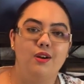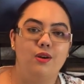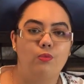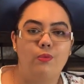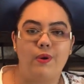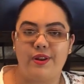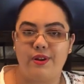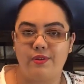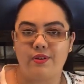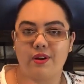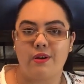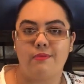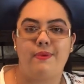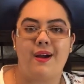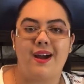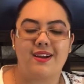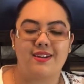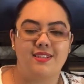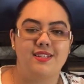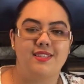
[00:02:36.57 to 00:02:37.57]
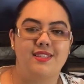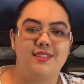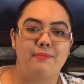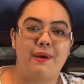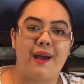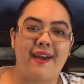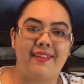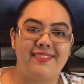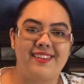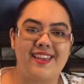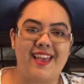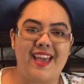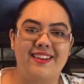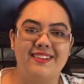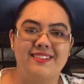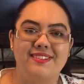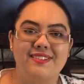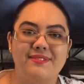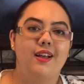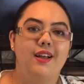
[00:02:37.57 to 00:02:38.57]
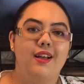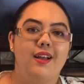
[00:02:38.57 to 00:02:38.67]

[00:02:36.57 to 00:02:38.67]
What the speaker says: when you come back to them at the end.